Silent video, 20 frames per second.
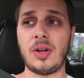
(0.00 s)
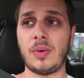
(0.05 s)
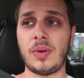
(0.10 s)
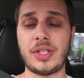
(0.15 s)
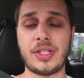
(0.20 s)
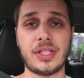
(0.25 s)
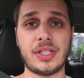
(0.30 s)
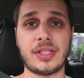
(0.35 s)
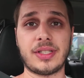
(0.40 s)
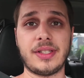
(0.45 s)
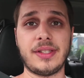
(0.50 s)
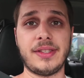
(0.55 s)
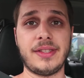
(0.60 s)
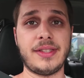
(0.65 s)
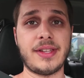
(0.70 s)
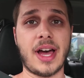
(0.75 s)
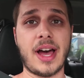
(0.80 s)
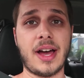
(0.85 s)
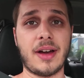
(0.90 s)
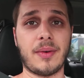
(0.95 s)
which is
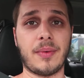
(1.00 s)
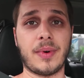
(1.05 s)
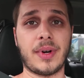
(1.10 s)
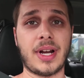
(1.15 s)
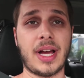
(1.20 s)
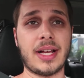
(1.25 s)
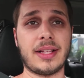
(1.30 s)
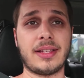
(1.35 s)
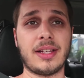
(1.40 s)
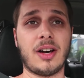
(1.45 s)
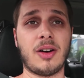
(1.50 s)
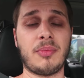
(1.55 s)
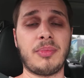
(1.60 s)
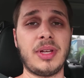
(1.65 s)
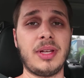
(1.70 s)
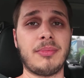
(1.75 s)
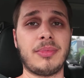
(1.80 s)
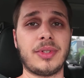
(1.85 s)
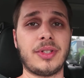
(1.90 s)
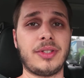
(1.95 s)
not what I tell
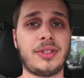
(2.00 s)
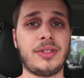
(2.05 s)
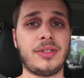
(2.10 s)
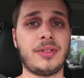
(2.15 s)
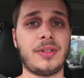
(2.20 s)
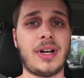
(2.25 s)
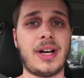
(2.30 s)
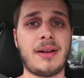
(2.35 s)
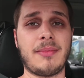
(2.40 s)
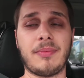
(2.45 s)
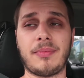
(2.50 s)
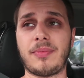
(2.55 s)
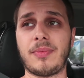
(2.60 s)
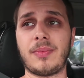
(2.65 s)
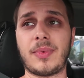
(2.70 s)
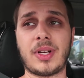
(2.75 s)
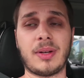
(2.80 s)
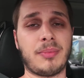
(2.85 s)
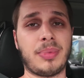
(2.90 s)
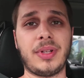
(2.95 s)
people to do. I'm
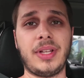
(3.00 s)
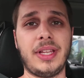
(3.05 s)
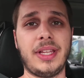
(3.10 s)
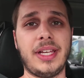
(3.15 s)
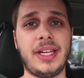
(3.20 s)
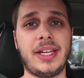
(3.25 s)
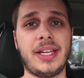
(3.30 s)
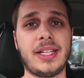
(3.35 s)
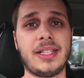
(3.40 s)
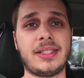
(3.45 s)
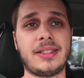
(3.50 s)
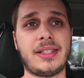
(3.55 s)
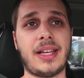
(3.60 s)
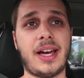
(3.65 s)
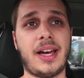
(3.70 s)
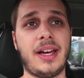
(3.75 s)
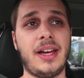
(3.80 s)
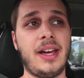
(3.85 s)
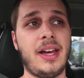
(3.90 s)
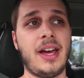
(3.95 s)
completely against
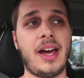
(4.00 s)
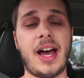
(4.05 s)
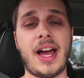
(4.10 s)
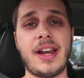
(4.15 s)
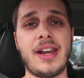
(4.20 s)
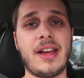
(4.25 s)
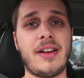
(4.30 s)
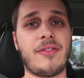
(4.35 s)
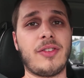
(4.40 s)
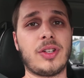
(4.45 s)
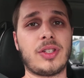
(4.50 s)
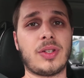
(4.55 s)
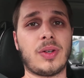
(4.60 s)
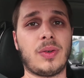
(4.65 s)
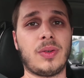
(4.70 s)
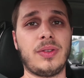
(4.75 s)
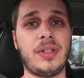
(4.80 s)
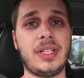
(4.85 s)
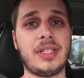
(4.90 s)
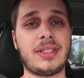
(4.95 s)
that. I never
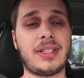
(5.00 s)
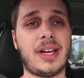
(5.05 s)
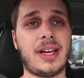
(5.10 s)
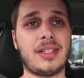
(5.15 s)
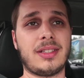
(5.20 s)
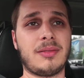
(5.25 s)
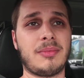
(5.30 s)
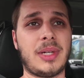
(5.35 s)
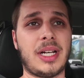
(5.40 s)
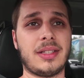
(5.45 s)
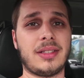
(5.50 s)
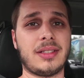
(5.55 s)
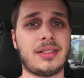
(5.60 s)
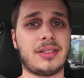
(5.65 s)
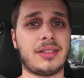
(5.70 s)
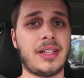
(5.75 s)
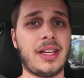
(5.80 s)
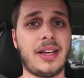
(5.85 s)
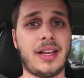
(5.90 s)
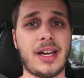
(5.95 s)
told these guys about
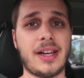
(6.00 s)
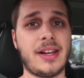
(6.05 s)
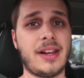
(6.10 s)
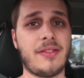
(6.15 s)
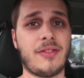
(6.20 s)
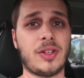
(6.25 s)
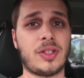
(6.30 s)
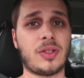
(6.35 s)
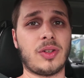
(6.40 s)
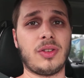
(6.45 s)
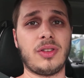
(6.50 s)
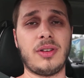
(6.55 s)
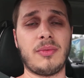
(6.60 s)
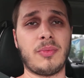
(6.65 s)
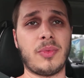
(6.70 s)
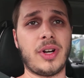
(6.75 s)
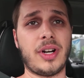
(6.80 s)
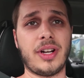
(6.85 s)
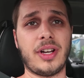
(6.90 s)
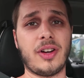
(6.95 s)
this lake. I never told
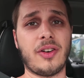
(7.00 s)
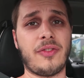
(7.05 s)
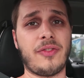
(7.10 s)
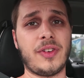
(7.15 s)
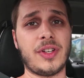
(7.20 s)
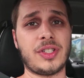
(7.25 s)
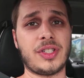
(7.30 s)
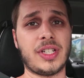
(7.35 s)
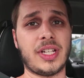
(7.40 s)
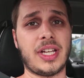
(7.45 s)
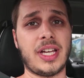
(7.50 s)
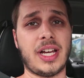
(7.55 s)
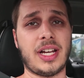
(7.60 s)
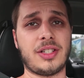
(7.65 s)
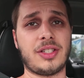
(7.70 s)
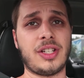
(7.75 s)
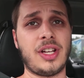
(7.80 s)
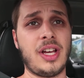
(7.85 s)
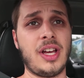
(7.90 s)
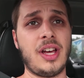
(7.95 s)
them where to go fish and
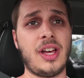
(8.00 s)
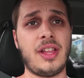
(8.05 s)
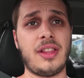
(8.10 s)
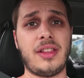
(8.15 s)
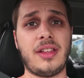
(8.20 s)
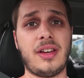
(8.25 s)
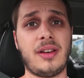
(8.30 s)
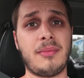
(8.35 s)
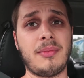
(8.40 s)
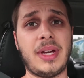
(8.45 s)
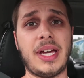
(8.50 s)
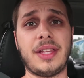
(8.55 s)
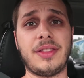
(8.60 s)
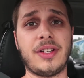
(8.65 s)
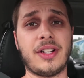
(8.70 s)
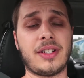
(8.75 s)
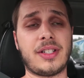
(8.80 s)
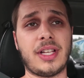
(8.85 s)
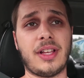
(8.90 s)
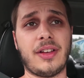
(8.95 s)
catch them, and
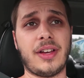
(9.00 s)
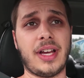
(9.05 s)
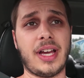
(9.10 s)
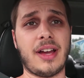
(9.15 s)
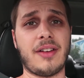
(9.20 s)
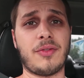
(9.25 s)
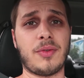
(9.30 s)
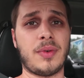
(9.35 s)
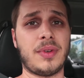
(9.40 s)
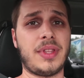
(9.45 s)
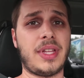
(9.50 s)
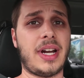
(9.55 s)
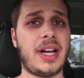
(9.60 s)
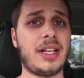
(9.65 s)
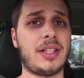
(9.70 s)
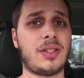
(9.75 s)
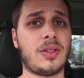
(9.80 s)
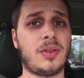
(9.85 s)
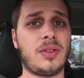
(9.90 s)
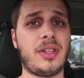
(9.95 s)
they're telling everyone that
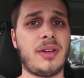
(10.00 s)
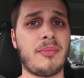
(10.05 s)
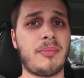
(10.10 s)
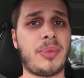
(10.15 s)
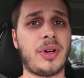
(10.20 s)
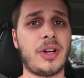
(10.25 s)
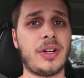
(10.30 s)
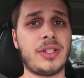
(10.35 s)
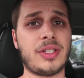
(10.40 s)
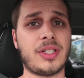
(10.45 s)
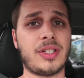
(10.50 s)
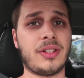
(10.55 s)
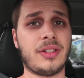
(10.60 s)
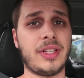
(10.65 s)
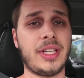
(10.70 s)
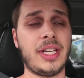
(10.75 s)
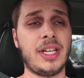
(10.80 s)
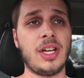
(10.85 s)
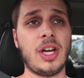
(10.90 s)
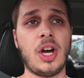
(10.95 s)
I told them
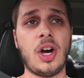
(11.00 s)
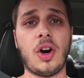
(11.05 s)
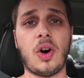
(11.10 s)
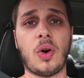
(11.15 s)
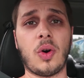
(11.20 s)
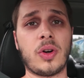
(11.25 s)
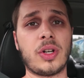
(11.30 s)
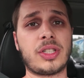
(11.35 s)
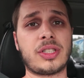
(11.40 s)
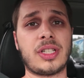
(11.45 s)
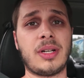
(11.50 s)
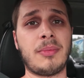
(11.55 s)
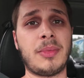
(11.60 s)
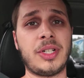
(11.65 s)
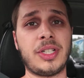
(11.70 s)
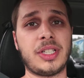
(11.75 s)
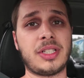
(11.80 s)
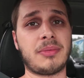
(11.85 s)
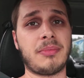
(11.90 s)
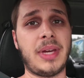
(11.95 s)
personally, or
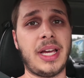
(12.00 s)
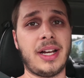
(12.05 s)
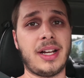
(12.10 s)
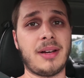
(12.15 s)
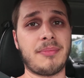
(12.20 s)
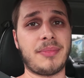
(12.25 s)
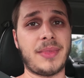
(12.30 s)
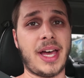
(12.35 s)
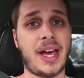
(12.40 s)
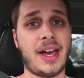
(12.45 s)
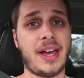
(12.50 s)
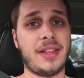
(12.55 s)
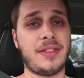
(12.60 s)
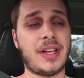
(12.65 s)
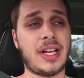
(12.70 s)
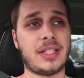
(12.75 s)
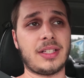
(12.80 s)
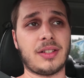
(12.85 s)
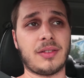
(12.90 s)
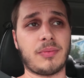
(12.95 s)
someone just made up that, and
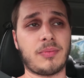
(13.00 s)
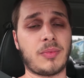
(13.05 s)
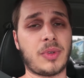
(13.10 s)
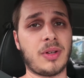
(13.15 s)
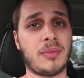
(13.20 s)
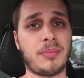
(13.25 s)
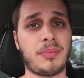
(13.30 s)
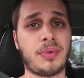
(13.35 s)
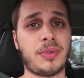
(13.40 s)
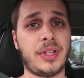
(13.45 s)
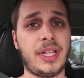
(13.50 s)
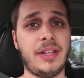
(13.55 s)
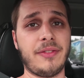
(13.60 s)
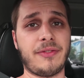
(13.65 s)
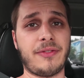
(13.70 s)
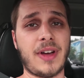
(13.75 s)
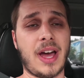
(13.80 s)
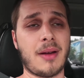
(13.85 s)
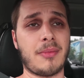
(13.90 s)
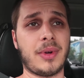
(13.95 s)
that's a complete
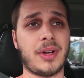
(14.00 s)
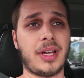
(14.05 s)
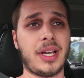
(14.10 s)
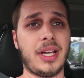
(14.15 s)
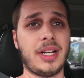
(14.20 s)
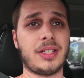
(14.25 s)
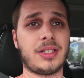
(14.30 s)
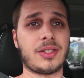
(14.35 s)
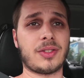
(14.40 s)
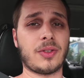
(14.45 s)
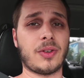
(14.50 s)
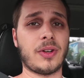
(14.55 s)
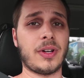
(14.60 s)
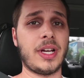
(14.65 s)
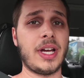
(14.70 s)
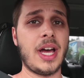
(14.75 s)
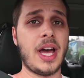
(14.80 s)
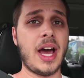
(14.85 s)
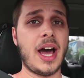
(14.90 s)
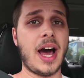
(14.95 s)
fabricated
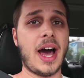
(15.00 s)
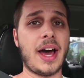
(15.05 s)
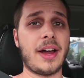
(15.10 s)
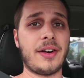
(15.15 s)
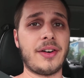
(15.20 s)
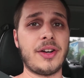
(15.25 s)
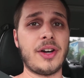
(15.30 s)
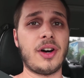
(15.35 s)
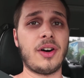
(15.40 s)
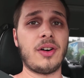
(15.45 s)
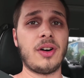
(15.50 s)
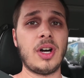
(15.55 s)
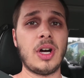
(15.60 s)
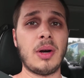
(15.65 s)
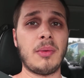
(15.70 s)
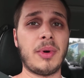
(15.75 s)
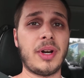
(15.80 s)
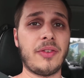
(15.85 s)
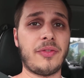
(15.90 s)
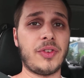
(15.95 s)
story. I don't know,
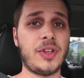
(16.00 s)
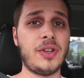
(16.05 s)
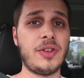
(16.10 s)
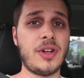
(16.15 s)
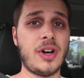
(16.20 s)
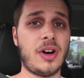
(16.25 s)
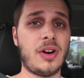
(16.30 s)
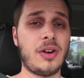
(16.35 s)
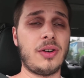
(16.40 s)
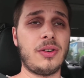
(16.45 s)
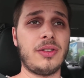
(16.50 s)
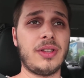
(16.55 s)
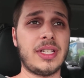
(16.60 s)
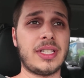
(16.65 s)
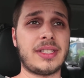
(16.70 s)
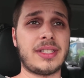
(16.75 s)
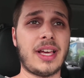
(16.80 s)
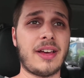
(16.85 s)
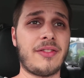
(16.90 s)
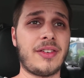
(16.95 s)
but if you know who
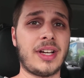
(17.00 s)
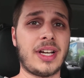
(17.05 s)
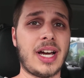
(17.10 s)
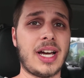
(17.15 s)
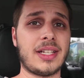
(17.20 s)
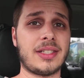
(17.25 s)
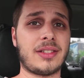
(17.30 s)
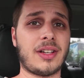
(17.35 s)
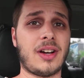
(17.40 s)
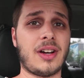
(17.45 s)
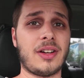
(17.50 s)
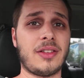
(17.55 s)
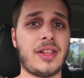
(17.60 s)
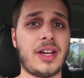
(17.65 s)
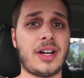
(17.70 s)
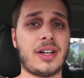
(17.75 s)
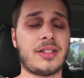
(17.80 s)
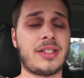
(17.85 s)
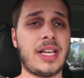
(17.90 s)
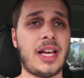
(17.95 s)
these 7 guys are
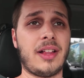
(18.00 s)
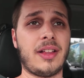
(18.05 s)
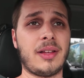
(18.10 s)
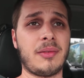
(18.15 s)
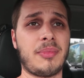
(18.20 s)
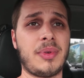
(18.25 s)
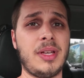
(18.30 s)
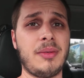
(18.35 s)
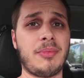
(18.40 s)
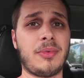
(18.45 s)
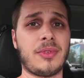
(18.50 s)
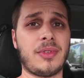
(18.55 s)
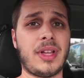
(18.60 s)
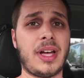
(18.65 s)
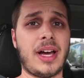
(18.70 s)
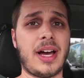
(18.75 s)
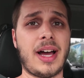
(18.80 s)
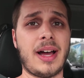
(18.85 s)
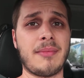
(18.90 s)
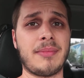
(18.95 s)
that are telling people
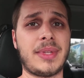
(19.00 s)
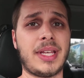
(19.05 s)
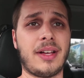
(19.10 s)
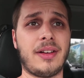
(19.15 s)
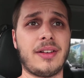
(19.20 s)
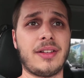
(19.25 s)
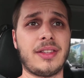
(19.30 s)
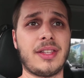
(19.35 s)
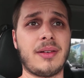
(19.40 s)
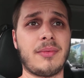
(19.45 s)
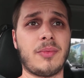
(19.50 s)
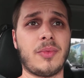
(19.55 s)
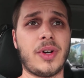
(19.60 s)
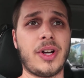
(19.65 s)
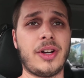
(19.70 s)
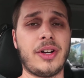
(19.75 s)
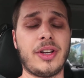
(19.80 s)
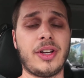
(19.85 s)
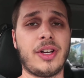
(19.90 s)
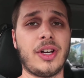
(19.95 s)
that I'm telling them
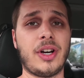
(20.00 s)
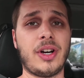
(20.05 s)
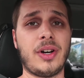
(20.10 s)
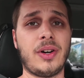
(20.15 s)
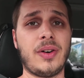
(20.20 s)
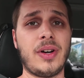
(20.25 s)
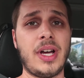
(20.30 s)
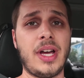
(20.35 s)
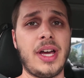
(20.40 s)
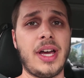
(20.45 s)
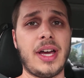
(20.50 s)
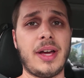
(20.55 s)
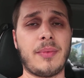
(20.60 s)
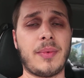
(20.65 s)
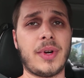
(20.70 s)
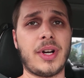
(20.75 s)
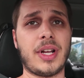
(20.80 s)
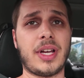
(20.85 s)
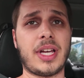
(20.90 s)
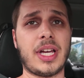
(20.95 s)
where to go and
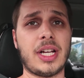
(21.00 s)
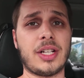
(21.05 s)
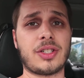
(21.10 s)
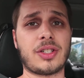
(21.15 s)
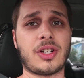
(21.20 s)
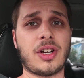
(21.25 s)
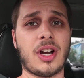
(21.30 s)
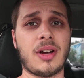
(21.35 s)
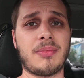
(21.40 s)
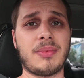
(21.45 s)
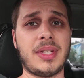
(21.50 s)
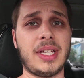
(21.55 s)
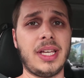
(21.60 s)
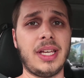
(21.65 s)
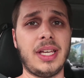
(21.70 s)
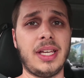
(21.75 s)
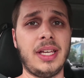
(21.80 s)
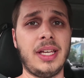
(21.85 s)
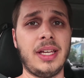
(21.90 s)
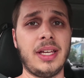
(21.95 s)
where to catch carp to
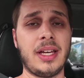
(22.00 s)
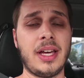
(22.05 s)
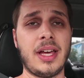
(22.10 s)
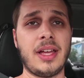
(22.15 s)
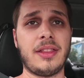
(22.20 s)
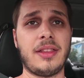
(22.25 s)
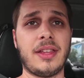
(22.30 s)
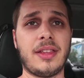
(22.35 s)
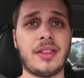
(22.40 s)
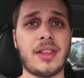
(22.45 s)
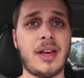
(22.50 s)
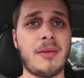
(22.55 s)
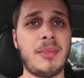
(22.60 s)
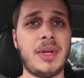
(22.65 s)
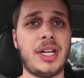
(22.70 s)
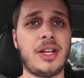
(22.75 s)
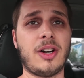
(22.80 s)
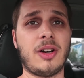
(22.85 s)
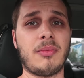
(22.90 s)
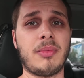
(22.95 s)
eat, then let
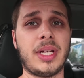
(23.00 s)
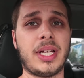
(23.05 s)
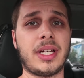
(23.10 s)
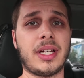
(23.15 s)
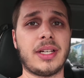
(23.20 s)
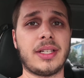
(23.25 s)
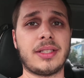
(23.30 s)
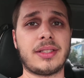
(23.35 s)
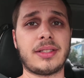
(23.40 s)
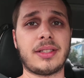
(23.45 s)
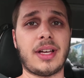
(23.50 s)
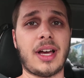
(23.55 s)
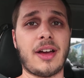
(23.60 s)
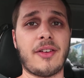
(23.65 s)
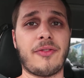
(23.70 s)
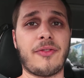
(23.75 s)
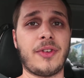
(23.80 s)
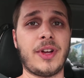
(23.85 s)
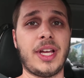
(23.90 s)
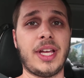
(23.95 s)
me know, because I
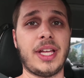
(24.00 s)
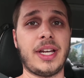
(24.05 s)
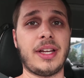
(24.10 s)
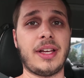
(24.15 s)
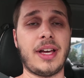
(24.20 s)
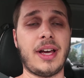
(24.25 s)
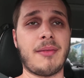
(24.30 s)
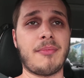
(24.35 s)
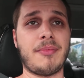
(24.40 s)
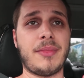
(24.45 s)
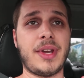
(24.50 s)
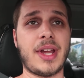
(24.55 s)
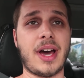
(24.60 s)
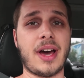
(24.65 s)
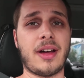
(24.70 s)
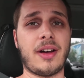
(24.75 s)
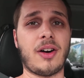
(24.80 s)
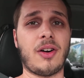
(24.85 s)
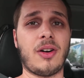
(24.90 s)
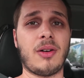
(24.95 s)
freaking am
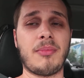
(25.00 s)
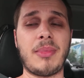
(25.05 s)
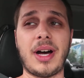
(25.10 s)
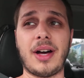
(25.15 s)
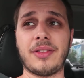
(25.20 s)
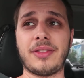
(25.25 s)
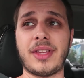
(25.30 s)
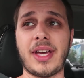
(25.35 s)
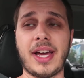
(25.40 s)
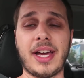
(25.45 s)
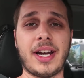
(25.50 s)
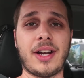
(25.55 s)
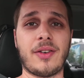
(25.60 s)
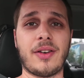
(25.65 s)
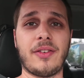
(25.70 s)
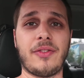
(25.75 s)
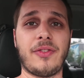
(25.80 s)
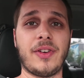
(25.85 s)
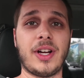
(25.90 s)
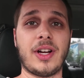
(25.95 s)
not all about that, and I
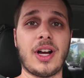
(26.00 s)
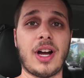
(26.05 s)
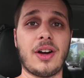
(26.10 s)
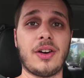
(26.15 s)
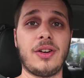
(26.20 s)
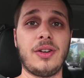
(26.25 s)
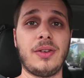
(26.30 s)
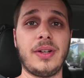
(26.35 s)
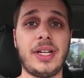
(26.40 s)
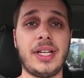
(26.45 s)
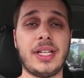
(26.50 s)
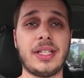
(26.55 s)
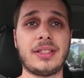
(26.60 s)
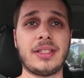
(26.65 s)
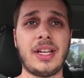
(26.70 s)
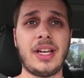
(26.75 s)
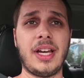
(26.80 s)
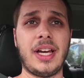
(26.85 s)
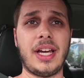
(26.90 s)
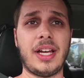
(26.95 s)
want to figure out who it is
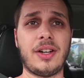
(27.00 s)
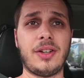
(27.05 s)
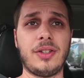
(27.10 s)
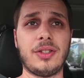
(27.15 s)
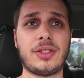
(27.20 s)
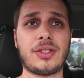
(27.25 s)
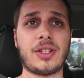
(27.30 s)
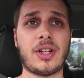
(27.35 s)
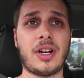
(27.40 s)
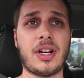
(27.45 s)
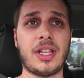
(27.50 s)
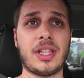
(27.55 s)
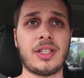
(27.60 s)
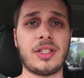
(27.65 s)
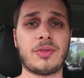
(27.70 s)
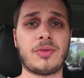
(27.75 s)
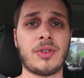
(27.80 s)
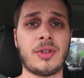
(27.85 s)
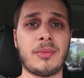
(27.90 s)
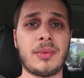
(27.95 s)
and who's starting
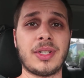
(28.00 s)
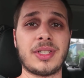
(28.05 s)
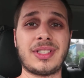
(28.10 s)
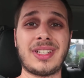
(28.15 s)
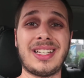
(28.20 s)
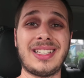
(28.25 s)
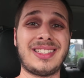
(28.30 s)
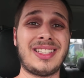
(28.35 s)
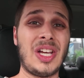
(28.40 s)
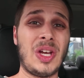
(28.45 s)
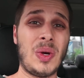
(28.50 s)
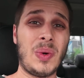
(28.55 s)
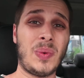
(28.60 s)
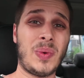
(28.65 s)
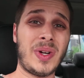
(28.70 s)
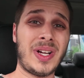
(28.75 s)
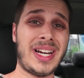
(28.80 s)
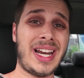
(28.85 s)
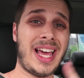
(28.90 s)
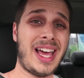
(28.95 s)
these rumors, because
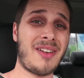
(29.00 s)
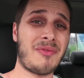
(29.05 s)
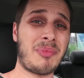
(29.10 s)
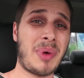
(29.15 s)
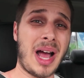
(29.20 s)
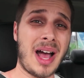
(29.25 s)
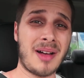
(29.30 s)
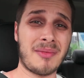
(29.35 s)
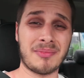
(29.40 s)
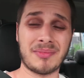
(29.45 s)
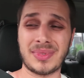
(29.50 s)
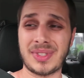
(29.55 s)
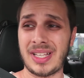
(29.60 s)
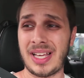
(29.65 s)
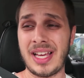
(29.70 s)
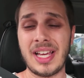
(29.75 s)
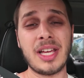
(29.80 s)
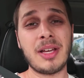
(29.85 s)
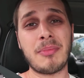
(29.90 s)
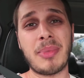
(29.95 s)
we're gonna have problems.
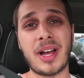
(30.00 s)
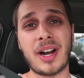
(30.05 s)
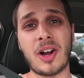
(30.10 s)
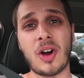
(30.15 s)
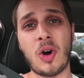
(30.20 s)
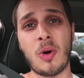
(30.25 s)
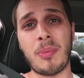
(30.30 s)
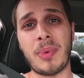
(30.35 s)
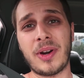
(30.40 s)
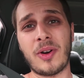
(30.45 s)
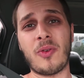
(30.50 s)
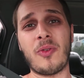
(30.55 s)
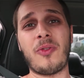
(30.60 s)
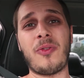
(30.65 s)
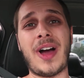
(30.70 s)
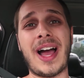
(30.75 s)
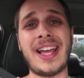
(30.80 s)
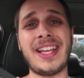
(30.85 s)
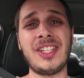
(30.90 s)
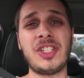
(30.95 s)
You better hope I don't
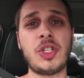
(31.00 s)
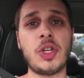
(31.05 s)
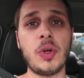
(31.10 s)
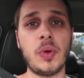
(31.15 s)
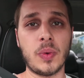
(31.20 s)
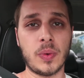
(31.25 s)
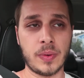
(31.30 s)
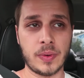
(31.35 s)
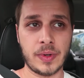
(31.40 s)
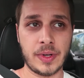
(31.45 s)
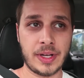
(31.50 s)
find you.